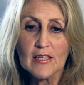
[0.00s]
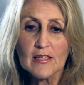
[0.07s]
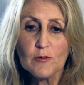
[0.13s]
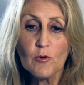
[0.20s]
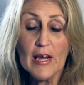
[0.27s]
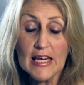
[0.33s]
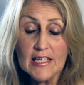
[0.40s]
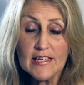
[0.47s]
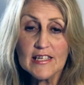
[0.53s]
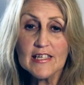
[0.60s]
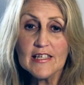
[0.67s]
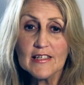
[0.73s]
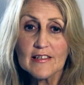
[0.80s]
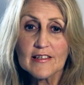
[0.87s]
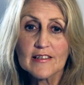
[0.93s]

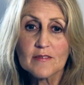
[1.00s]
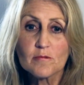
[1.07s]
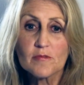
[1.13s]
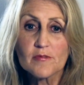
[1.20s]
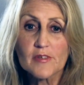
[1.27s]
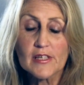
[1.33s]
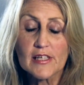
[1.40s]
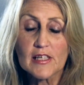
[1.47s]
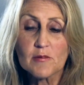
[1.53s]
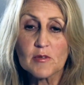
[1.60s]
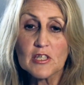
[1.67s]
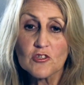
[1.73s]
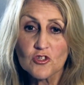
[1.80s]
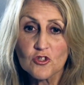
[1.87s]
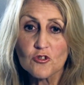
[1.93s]
Wendy
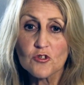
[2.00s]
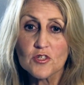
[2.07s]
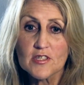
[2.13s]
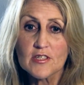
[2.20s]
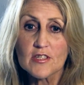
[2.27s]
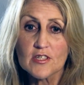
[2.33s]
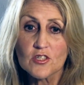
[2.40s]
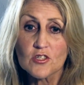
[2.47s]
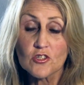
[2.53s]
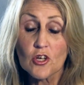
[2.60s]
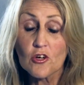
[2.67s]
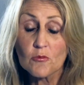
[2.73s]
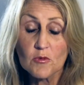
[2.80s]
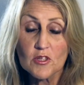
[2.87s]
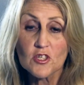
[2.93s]

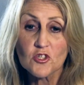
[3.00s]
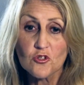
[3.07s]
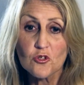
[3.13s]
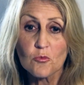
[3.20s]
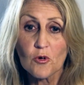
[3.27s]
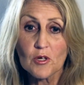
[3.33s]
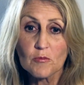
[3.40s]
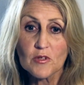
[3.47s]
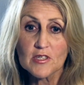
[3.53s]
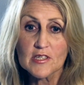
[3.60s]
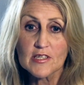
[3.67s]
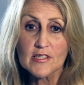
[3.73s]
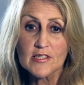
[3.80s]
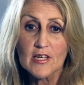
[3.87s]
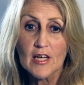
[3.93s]
showed me this Dew Point
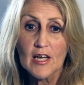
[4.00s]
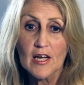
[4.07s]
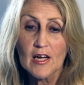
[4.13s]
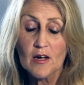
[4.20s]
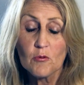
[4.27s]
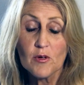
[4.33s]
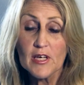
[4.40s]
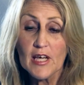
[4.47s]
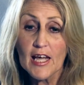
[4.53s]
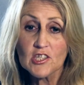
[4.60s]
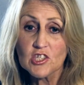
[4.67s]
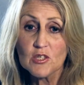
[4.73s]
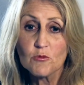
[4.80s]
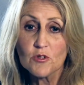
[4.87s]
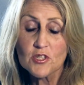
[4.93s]
business, we
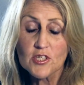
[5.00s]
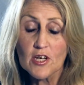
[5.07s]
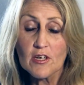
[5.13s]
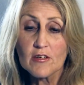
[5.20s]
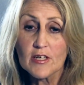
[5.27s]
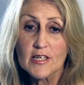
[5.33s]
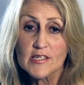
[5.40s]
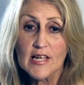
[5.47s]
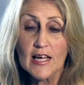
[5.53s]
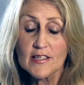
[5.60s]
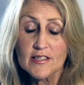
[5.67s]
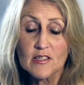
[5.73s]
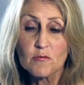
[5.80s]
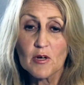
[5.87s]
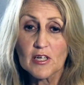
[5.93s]
actually were so
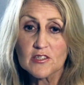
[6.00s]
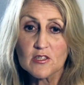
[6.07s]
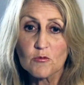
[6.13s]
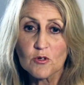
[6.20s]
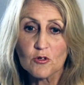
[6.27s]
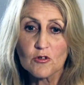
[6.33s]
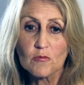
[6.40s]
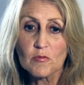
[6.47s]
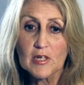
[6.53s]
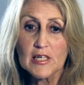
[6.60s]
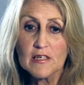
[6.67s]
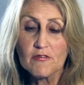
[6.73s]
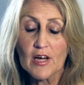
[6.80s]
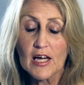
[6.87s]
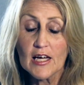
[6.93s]
excited about it, we couldn't
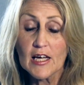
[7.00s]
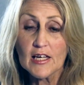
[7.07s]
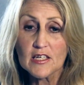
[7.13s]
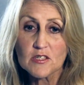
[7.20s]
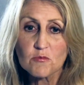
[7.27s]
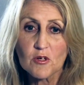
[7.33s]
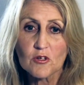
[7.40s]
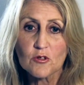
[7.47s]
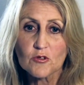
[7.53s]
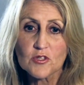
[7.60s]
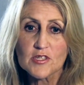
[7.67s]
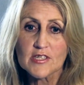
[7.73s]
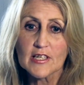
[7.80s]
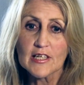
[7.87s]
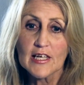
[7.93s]
believe our eyes,
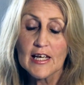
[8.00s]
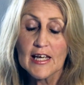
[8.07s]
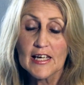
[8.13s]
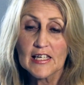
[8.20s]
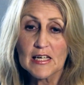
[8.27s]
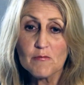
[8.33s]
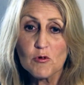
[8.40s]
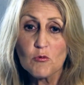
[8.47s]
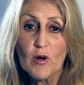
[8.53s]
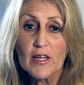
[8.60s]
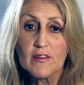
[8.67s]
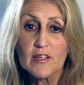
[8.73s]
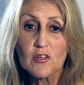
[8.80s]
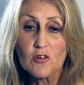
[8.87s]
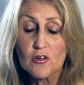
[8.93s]
because number
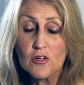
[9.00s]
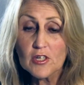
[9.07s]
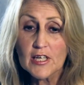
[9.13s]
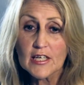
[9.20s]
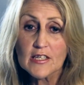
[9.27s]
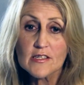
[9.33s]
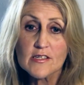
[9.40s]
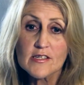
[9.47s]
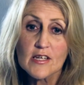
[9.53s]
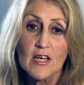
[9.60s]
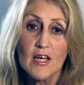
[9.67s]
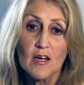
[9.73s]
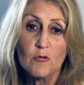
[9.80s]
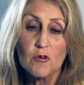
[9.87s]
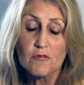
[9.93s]
one, the earnings
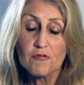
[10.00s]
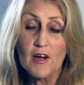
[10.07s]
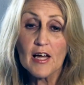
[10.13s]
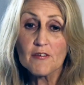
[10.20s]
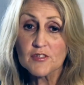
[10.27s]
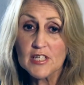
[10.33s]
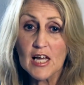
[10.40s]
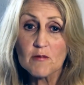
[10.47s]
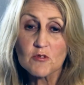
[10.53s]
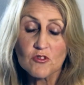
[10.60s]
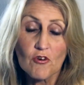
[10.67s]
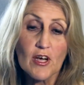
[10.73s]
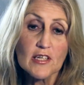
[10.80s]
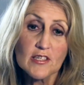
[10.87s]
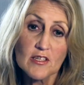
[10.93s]
were 5 times
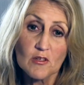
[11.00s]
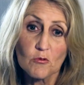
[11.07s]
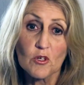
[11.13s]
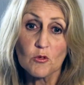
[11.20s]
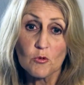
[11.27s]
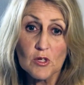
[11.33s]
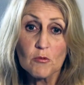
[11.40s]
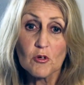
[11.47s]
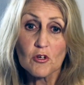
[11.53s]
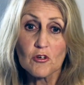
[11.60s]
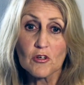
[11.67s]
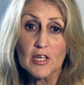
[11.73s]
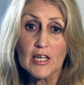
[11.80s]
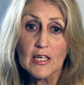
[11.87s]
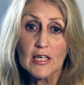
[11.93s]
greater than what we were
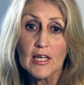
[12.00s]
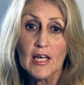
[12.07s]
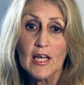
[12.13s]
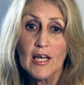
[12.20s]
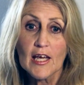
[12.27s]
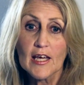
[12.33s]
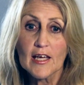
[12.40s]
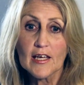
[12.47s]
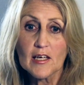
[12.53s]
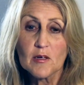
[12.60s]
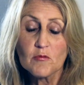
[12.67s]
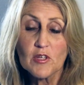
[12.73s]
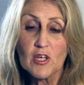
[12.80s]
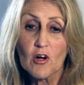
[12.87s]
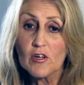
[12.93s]
earning.
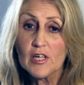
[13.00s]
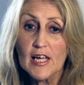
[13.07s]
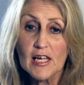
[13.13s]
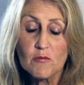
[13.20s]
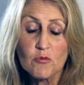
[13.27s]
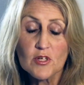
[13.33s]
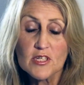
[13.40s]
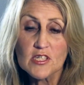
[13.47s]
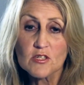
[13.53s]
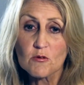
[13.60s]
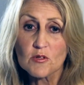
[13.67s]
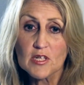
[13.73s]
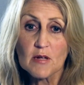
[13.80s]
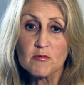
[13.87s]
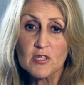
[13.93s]
The online presence
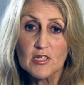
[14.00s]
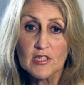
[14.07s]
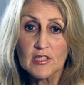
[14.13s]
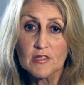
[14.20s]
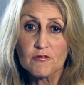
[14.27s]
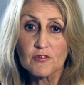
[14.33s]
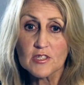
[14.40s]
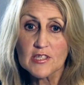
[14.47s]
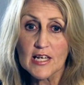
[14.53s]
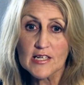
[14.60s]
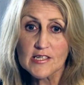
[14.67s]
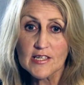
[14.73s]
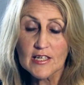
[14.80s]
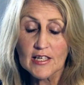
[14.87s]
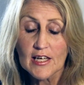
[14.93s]
was absolutely
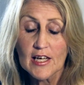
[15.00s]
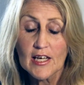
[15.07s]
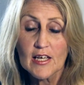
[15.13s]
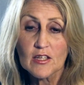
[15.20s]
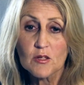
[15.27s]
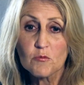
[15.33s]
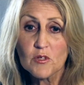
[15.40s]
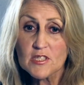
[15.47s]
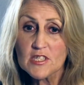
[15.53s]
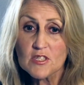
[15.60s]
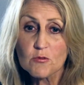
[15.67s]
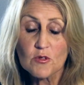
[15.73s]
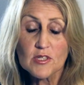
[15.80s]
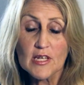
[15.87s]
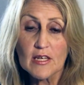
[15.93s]
fantastic. The
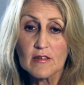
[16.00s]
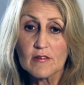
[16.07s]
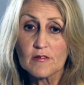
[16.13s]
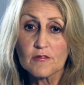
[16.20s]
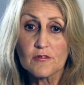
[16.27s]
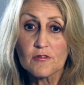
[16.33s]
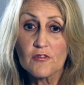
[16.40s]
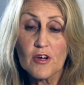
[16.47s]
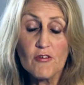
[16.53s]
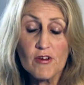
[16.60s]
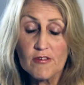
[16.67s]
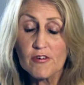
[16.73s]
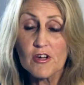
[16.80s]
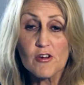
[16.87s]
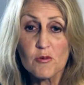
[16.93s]
business was
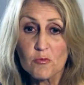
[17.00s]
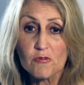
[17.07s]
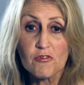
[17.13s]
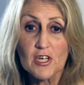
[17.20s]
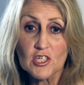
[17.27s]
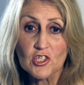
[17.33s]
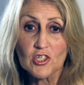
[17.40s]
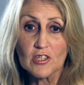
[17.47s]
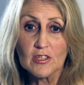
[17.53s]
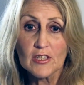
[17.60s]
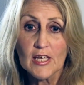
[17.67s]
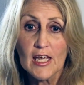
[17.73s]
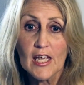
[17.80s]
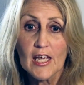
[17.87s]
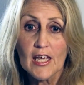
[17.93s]
very, very
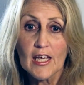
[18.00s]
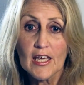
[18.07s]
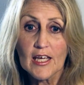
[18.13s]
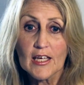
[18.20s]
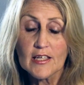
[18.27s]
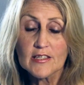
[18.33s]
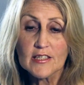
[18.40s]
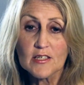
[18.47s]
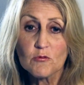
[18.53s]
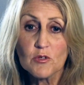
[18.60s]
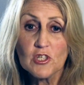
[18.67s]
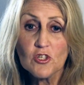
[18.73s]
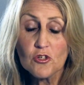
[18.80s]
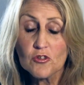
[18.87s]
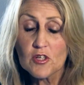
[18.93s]
professional, and
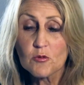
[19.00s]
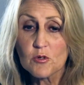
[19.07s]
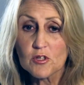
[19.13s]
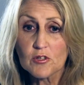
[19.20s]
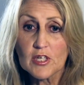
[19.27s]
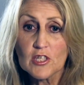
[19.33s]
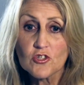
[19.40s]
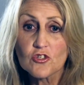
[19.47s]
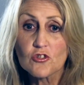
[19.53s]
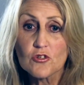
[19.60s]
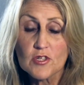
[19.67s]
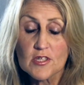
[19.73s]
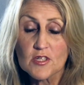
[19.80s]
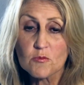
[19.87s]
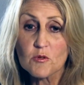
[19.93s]
we knew that we could
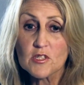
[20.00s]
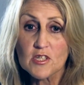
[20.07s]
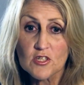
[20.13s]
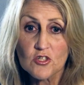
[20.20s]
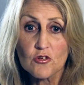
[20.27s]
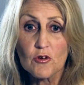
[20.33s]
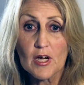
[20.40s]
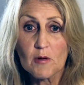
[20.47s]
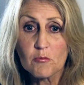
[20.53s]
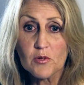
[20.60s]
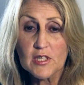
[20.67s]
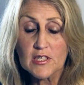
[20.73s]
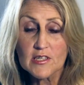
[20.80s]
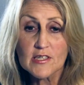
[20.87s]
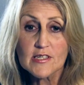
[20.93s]
introduce this business to our
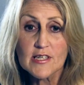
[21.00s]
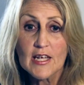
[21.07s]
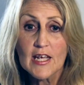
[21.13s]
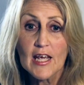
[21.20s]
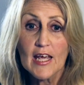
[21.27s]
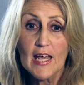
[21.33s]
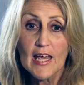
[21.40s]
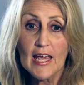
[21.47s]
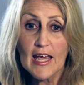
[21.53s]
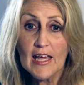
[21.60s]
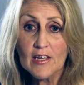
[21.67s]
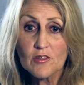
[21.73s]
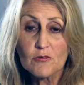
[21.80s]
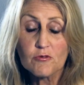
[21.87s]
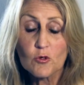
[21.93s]
peers.
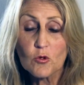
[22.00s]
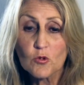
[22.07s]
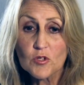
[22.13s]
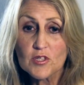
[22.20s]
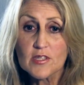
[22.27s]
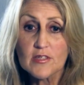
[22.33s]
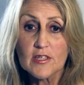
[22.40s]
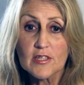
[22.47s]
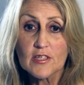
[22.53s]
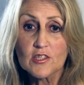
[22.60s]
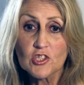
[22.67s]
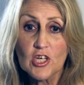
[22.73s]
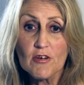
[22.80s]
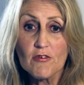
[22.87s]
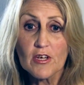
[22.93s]
And of course, the
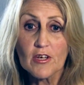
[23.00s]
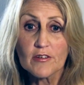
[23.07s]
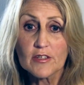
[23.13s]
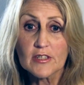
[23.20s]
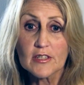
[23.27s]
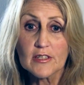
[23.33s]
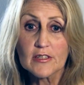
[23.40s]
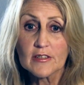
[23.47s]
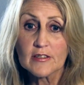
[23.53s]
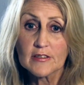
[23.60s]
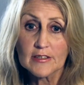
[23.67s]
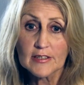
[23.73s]
cherry on the